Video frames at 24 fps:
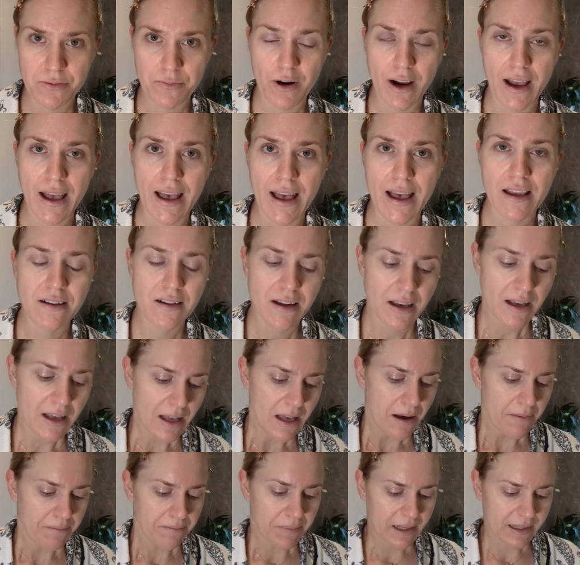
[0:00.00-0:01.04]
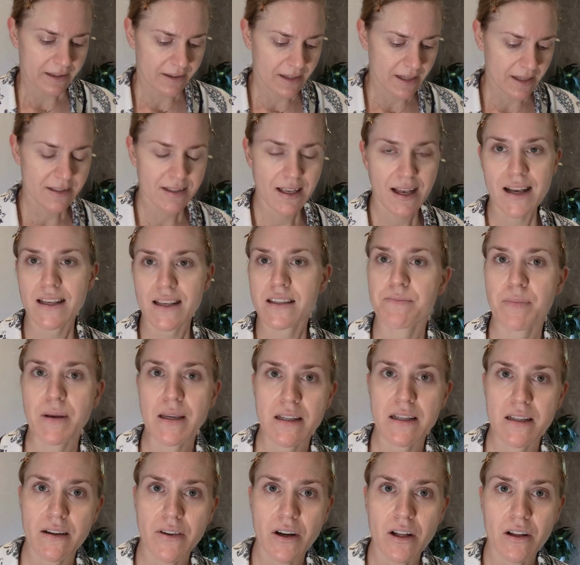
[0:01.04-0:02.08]
brand, but this has
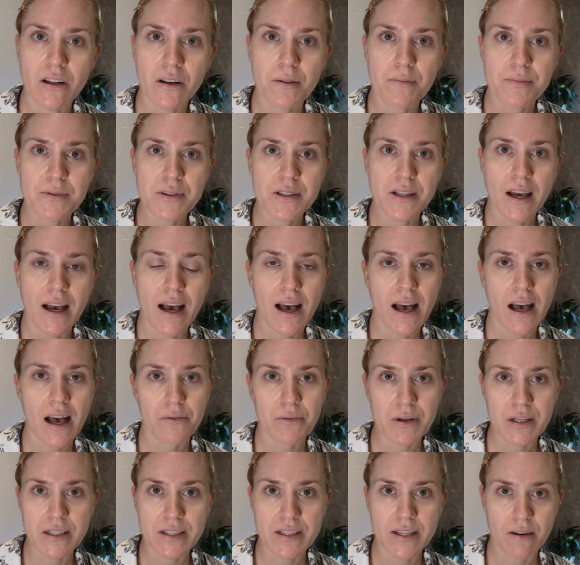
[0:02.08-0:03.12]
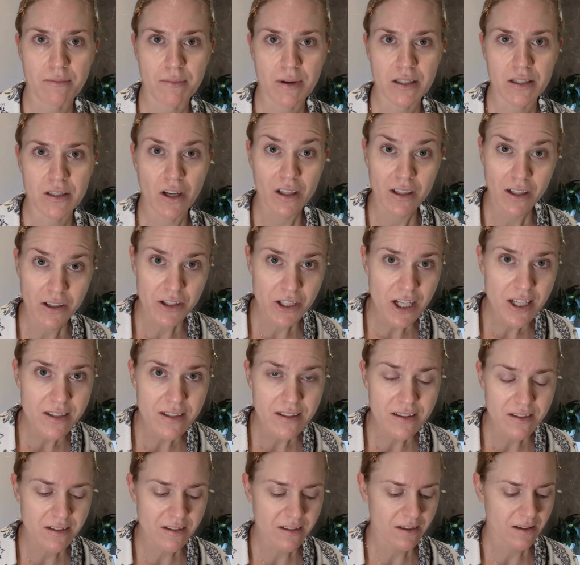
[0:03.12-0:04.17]
been developed with
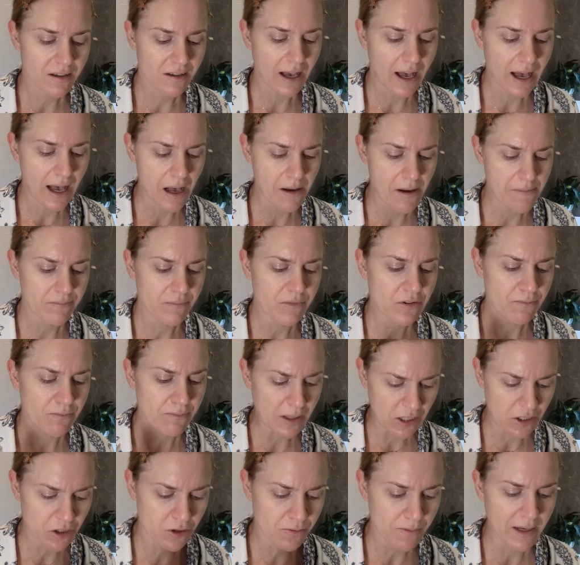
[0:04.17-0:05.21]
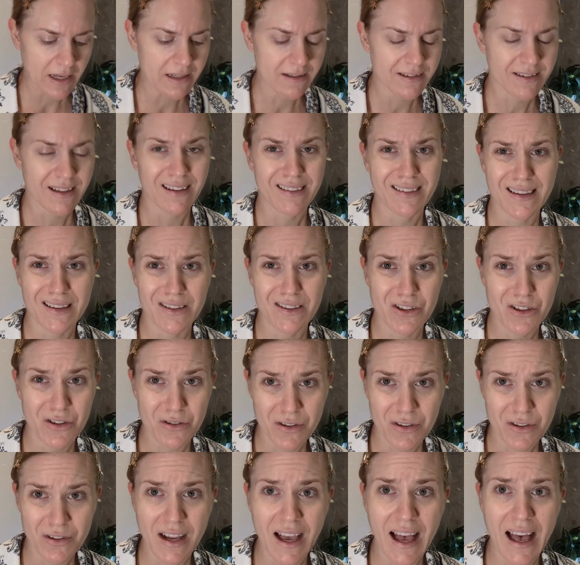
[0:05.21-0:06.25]
dermatologists, which means that this
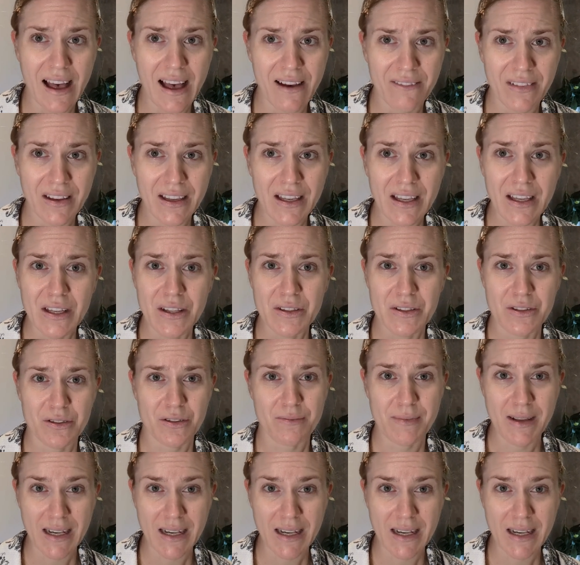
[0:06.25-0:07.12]
shouldn't have too